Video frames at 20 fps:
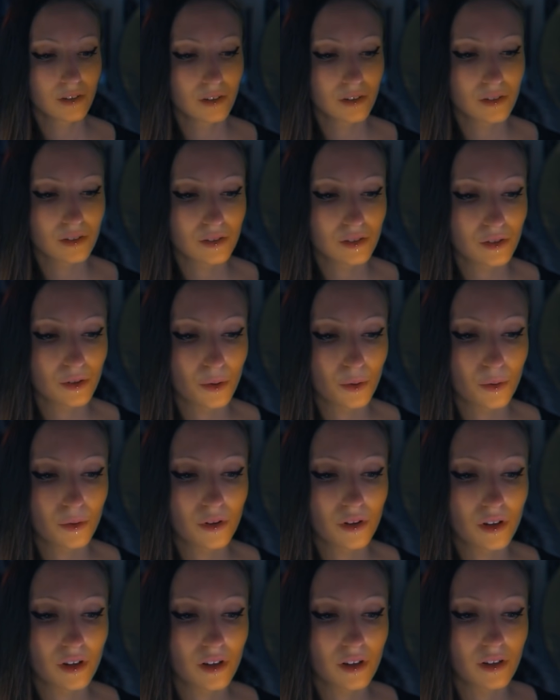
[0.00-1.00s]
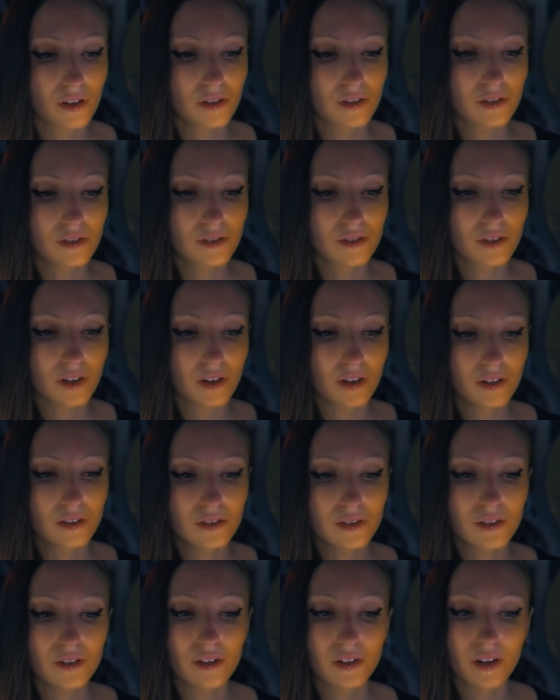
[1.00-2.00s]
So the
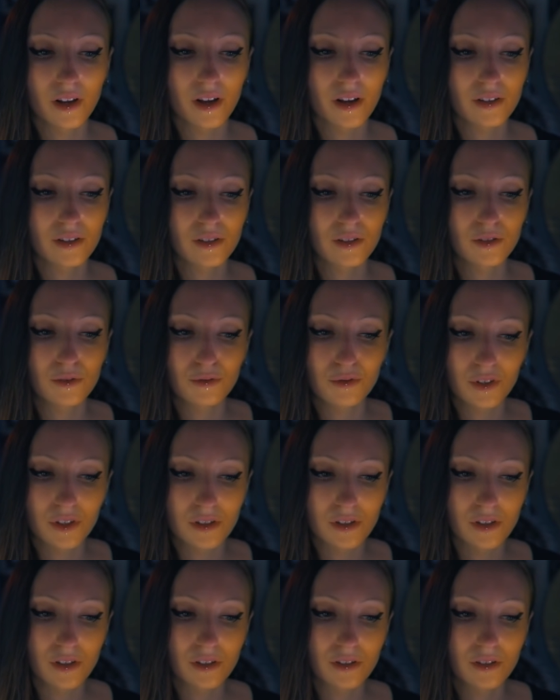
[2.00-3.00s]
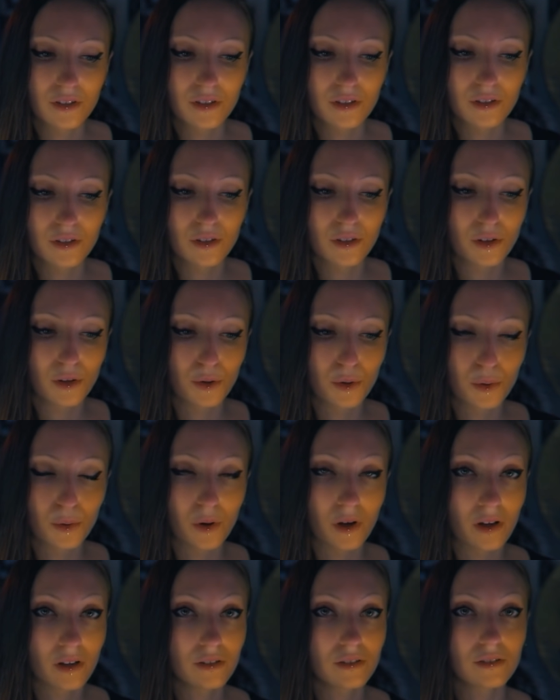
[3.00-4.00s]
second to last visit to the
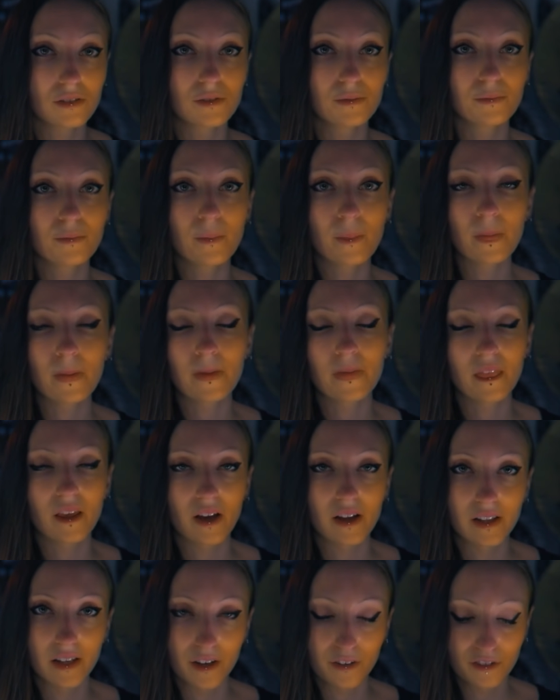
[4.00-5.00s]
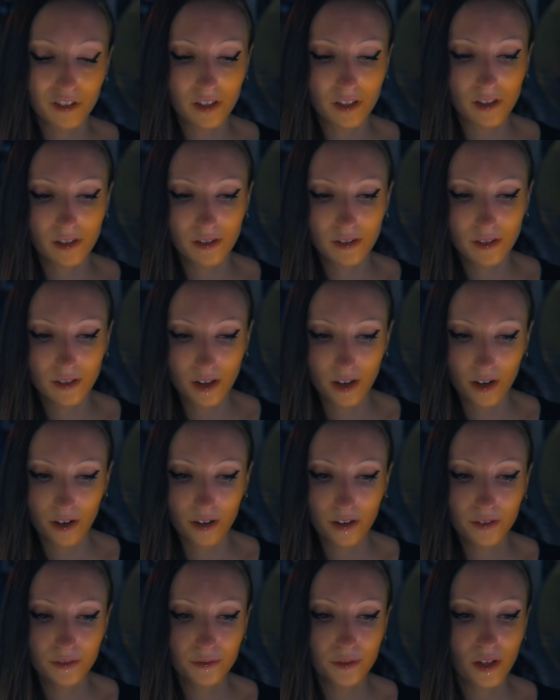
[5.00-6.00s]
US, I left this
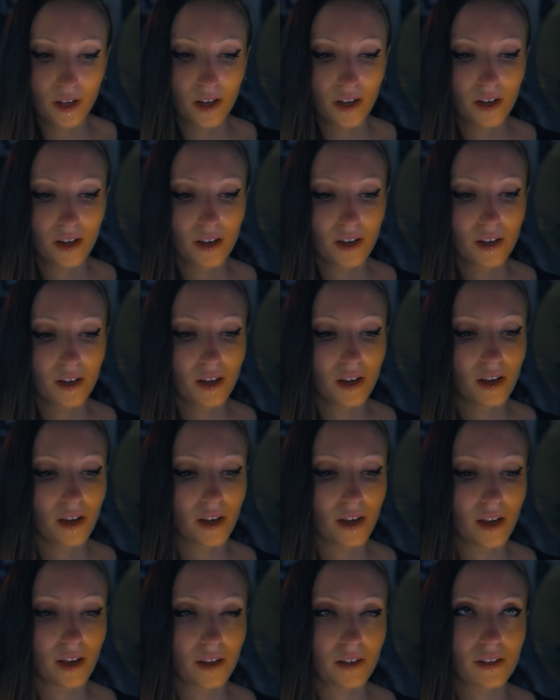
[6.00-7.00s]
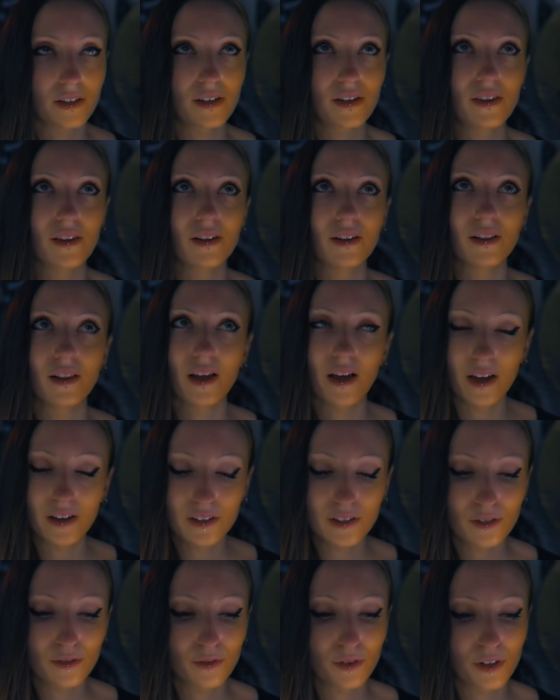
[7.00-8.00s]
there, and the
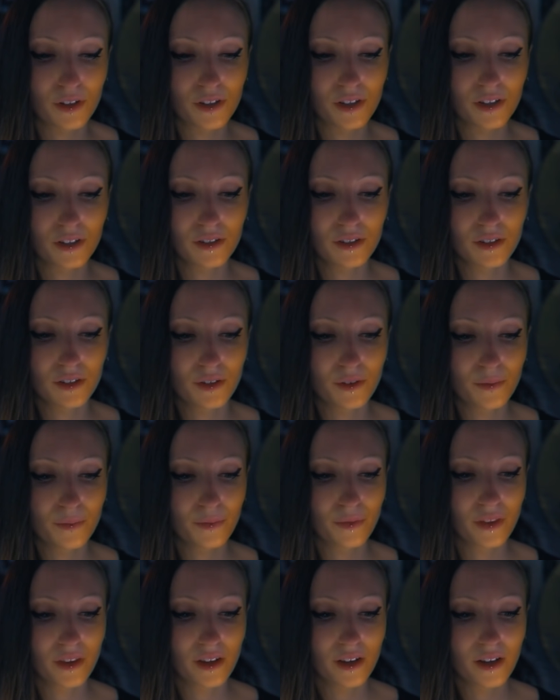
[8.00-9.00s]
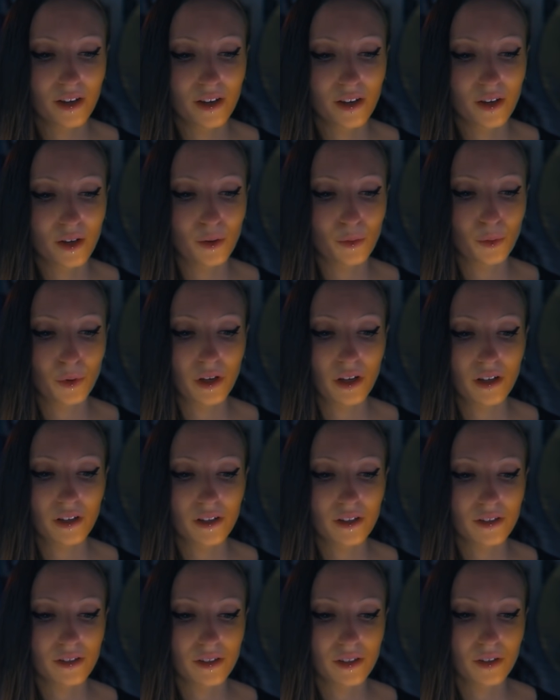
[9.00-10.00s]
last visit, we
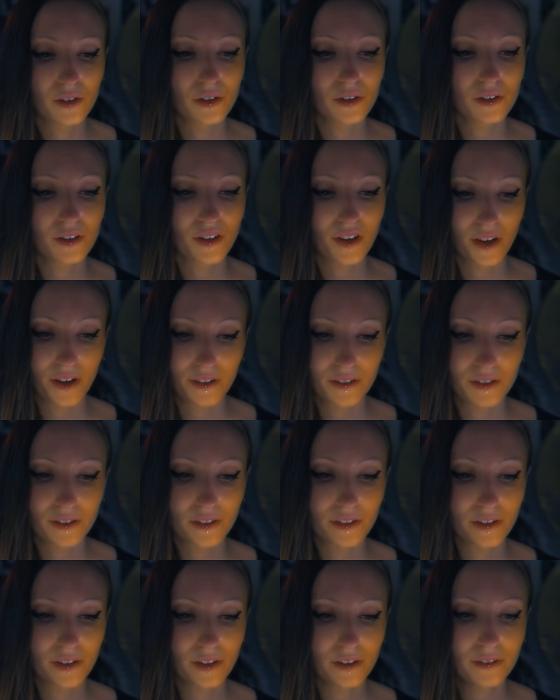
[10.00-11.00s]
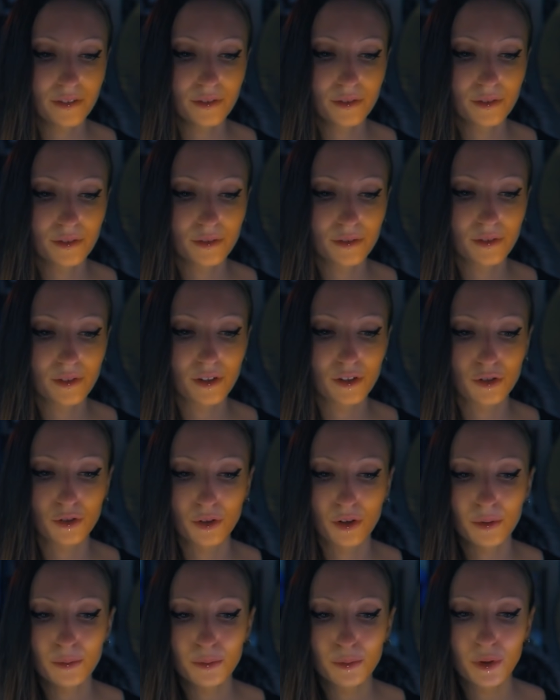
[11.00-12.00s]
considered canceling the
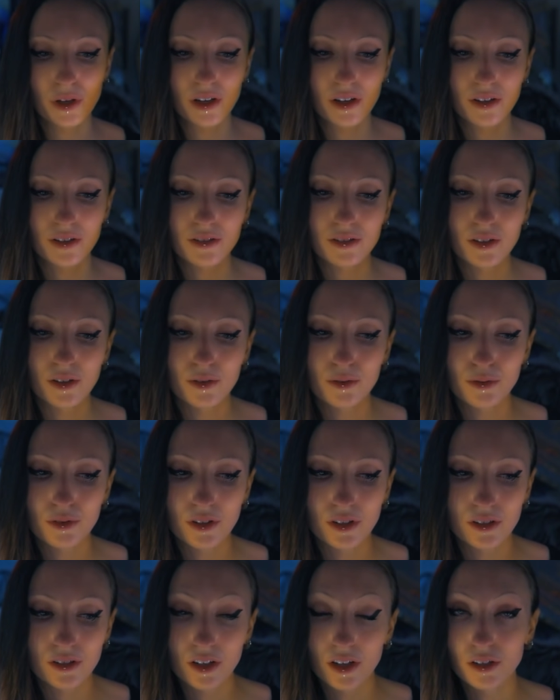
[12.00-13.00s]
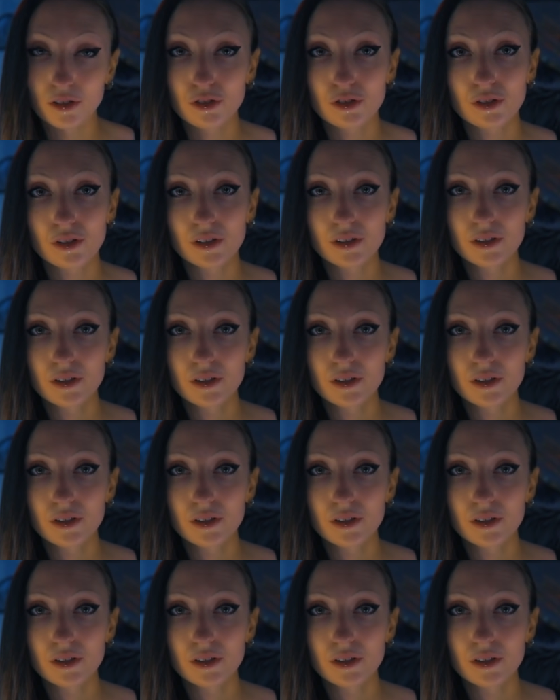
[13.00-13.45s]
trip because of the danger,